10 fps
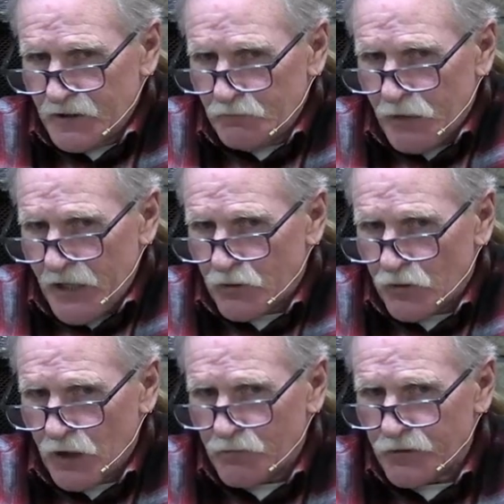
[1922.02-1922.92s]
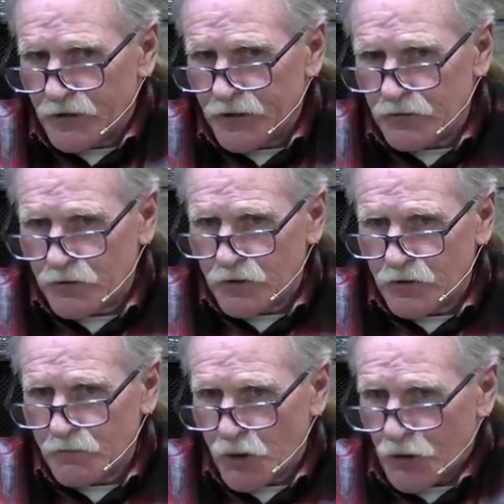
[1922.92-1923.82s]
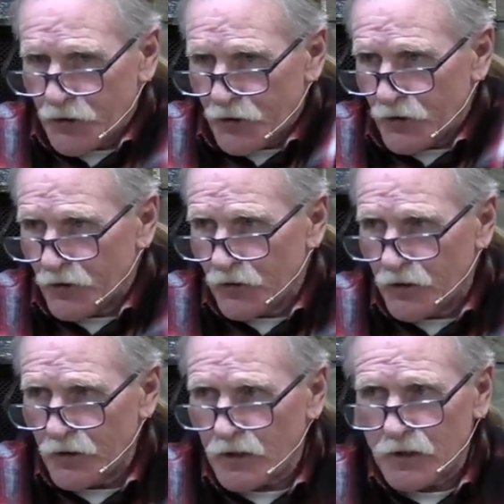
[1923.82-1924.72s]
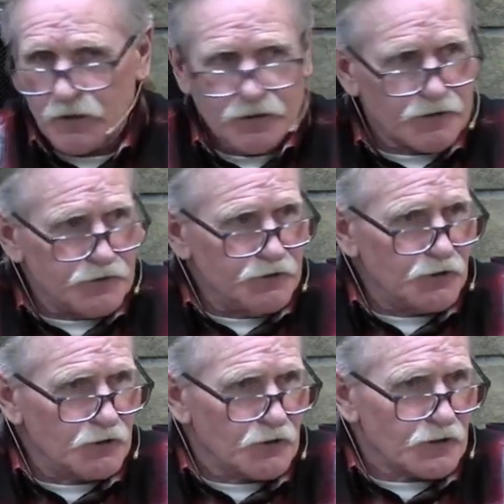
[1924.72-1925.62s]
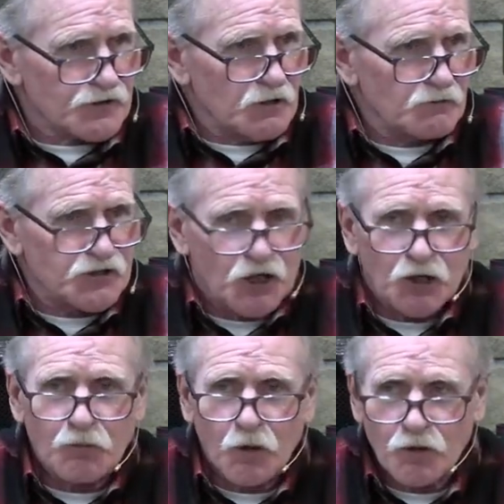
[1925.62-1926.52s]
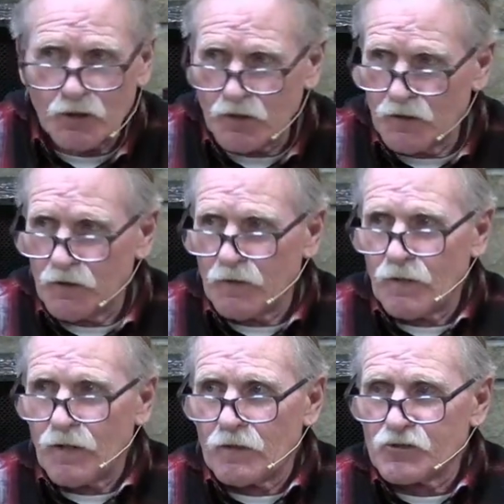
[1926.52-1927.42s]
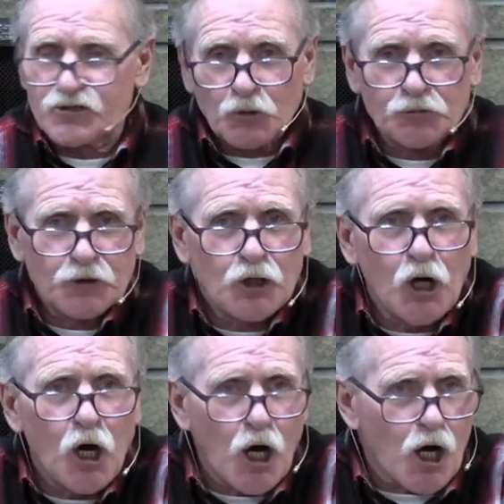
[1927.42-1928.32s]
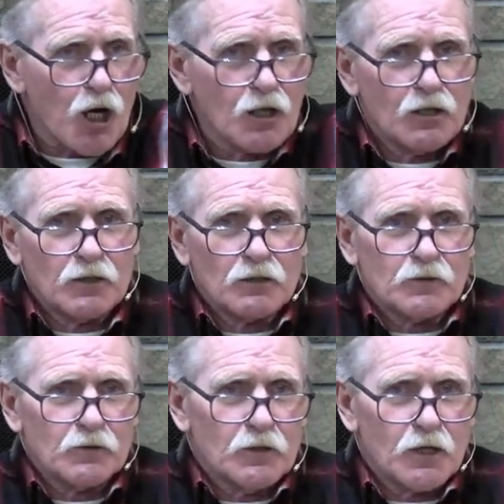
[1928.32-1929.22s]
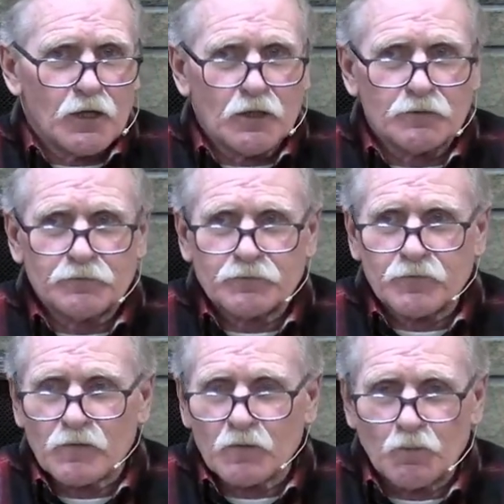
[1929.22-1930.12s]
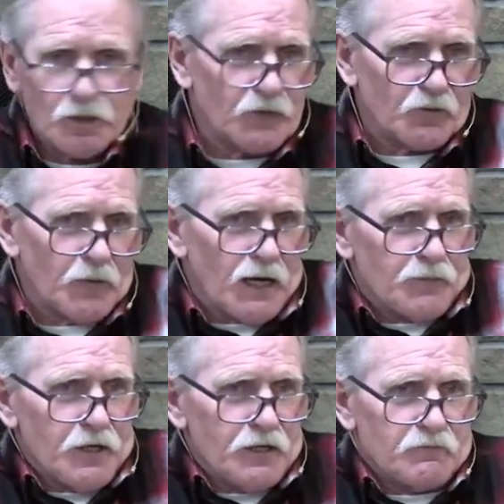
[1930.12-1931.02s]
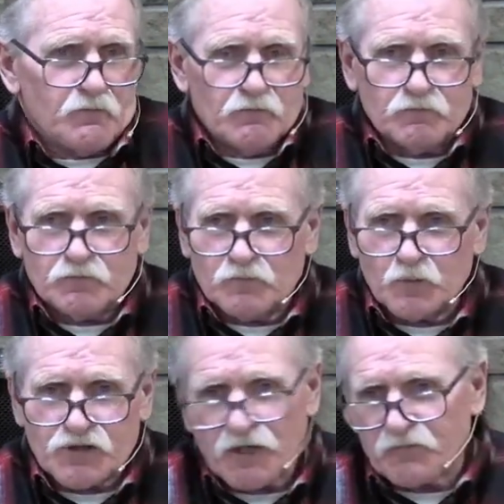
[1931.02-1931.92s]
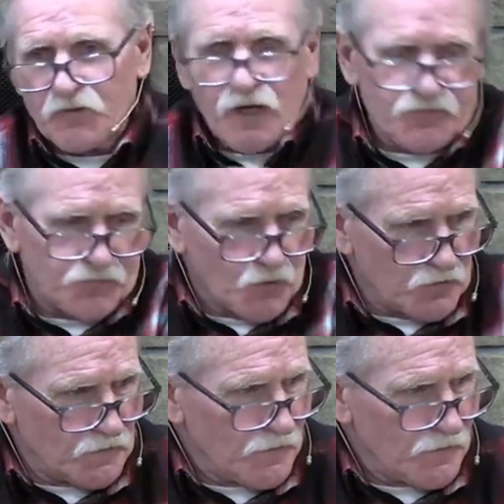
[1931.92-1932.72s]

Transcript: a bank robbery or a murder or, you know, something terrible, stole the car, whatever it might be, was unfaithful.